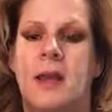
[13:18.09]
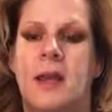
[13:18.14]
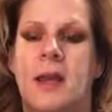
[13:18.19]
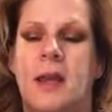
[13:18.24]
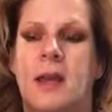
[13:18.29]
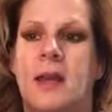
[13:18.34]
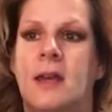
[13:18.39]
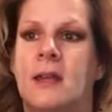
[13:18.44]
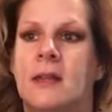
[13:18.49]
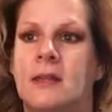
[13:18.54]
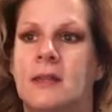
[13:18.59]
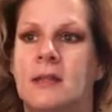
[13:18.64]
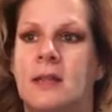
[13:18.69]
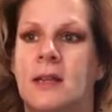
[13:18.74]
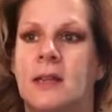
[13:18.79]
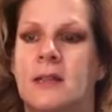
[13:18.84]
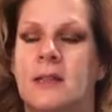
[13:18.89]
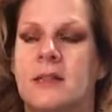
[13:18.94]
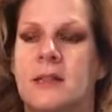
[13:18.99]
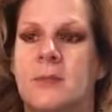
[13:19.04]

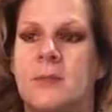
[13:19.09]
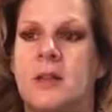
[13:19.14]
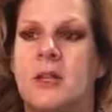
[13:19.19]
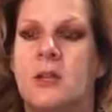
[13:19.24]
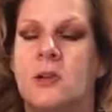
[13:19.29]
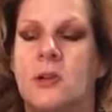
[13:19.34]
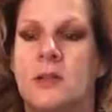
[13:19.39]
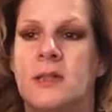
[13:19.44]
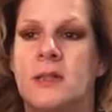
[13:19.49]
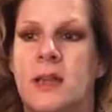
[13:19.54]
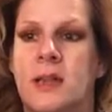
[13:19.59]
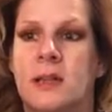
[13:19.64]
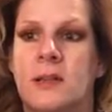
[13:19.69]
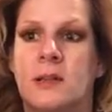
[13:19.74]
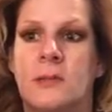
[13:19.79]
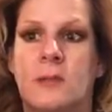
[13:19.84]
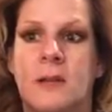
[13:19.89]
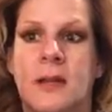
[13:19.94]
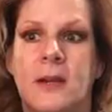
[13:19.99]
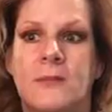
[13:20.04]
and see me towards the end
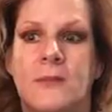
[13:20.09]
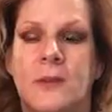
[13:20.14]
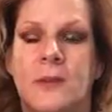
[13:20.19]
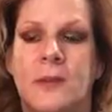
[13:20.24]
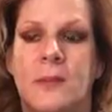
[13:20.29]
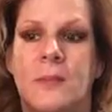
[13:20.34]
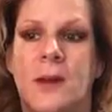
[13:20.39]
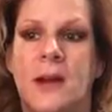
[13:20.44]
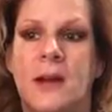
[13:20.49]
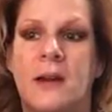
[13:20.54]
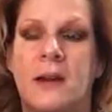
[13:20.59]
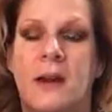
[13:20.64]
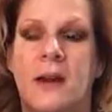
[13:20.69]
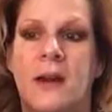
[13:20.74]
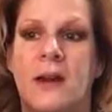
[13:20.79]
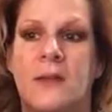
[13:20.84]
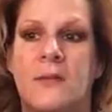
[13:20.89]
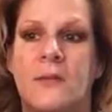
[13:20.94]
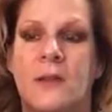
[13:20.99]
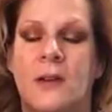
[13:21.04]
of the week for the
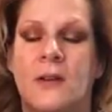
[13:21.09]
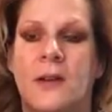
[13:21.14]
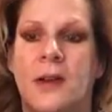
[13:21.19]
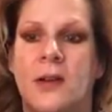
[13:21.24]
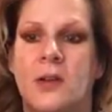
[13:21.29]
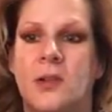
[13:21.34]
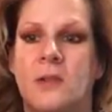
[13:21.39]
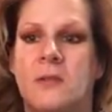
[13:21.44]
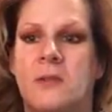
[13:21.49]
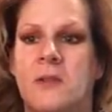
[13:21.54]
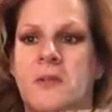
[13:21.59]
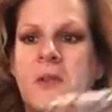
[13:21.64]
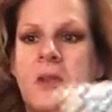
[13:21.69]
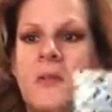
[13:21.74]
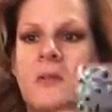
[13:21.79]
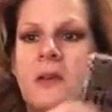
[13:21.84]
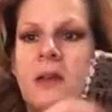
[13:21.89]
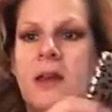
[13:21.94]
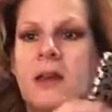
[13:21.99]
Becca foundation review.